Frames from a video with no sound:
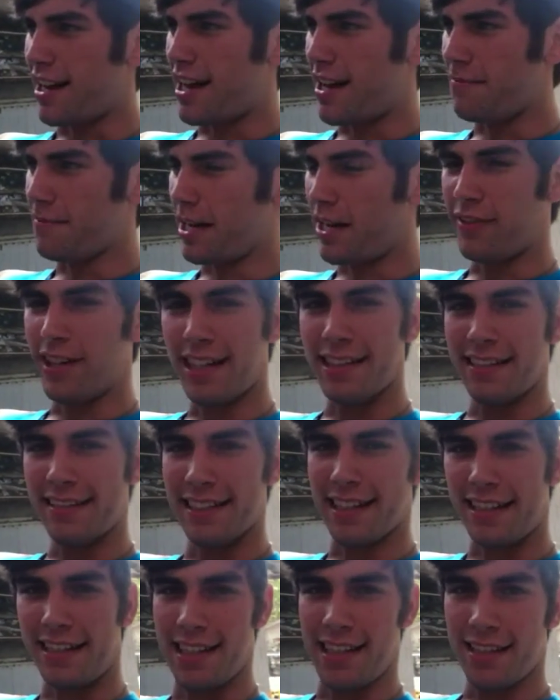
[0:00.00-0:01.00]
I'm, I've got
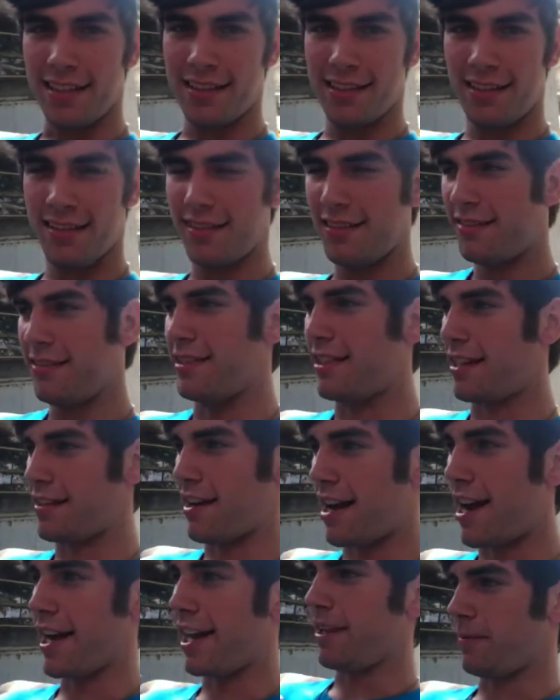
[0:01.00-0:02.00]
this idea that
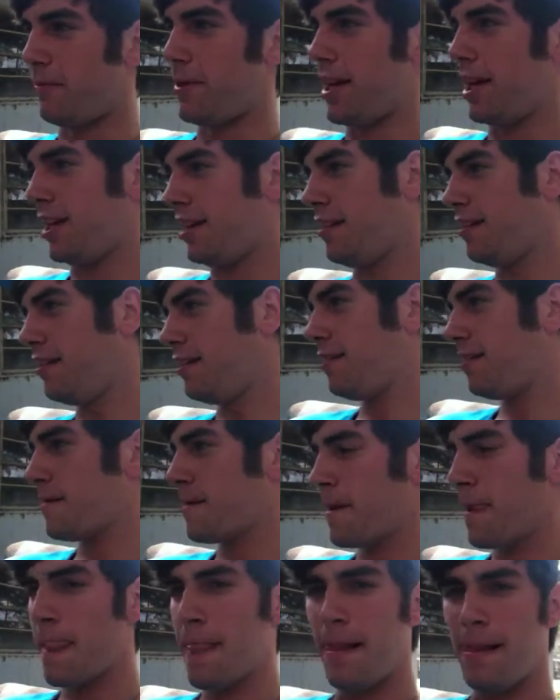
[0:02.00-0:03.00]
I get paid
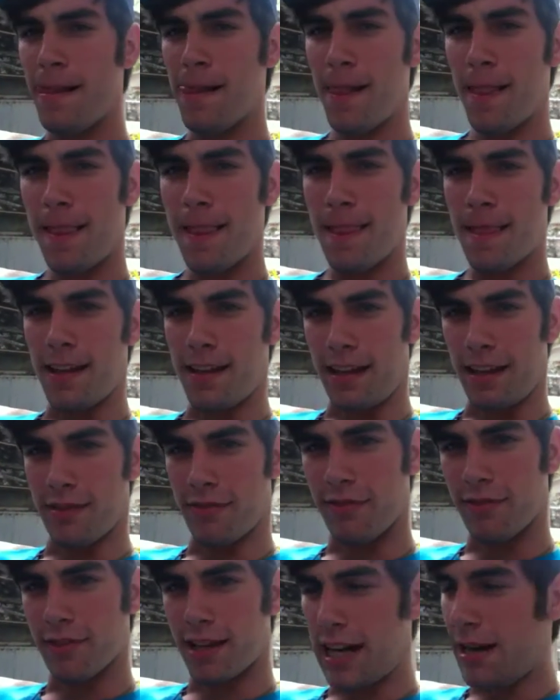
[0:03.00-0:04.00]

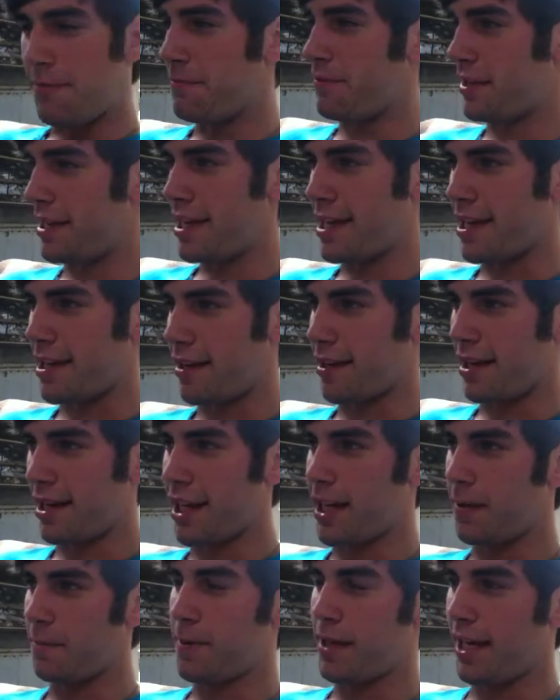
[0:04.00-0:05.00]
if I'm thinking
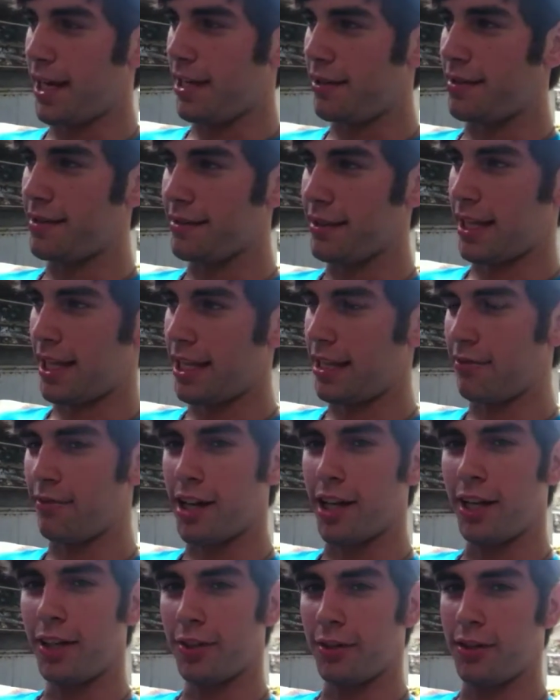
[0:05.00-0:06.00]
I get paid just like
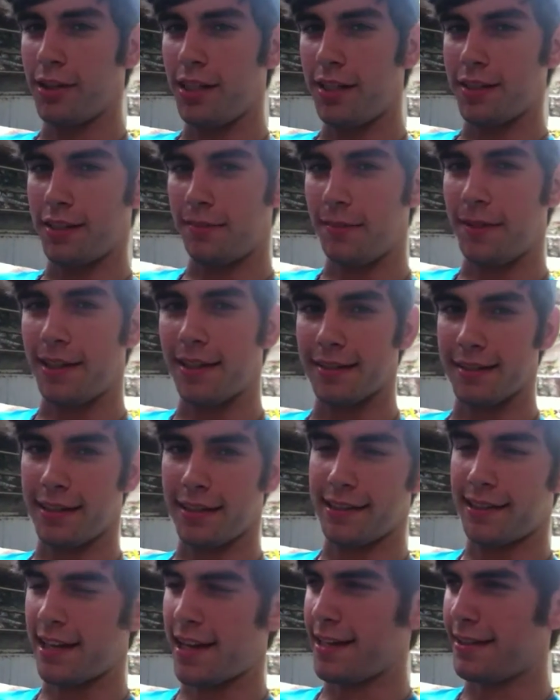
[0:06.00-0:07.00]
regularly just because I
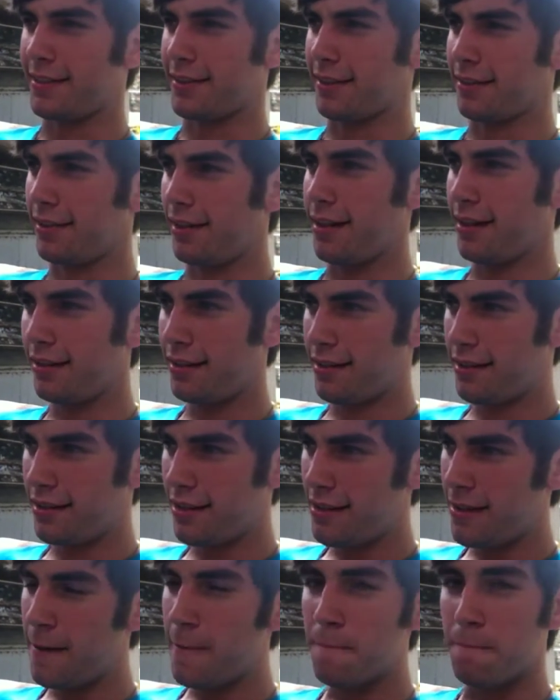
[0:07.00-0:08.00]
let the ads on there.
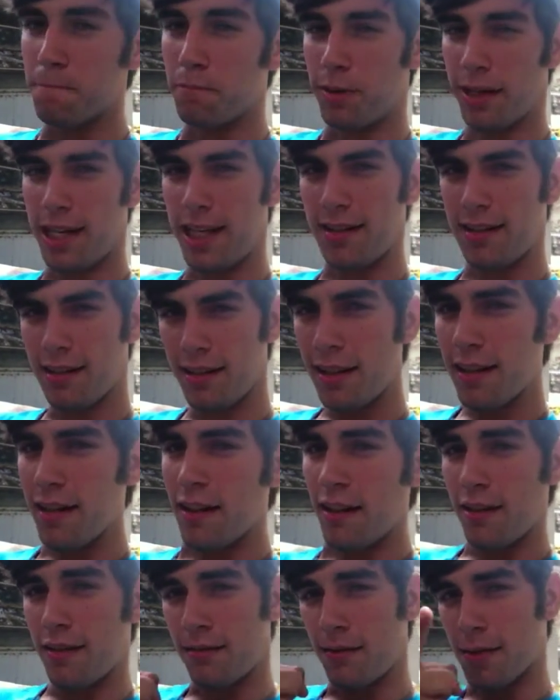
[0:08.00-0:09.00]
But
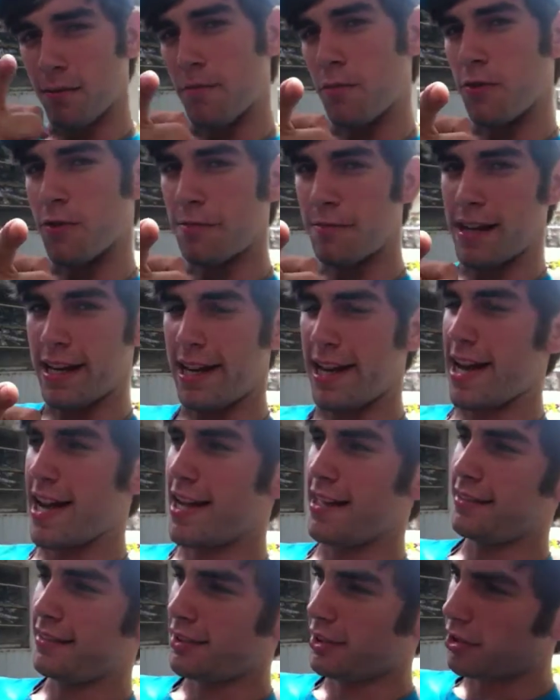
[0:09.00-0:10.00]
the more my
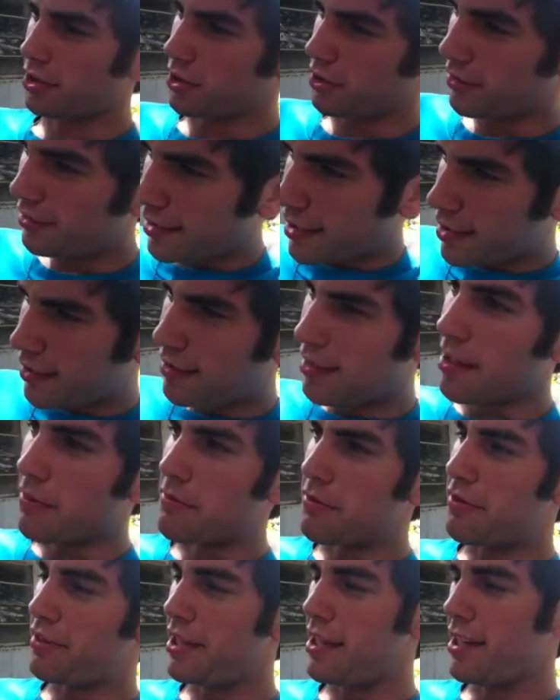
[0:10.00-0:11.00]
ads are looked at,
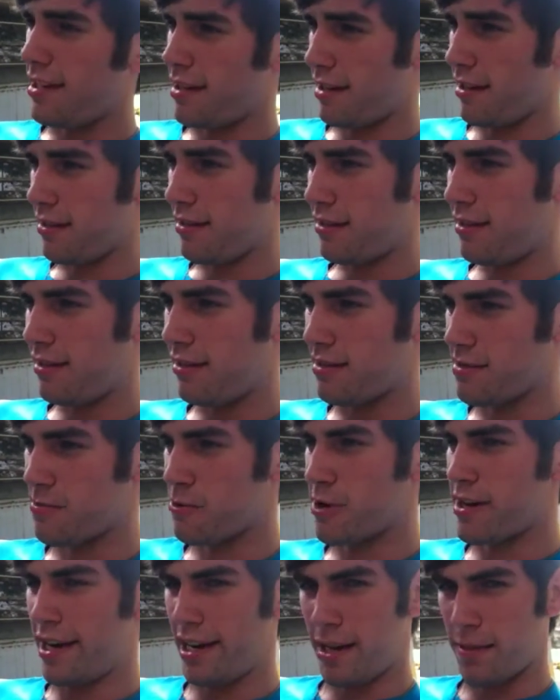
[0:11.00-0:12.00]
I'm thinking the
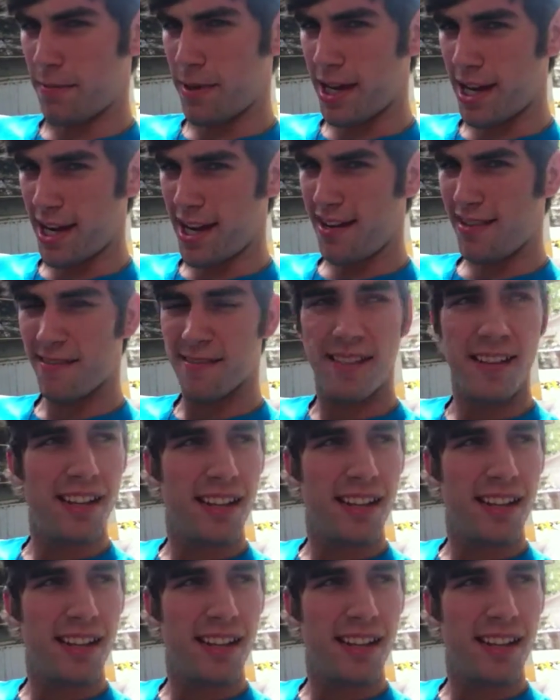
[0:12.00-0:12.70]
more I get paid.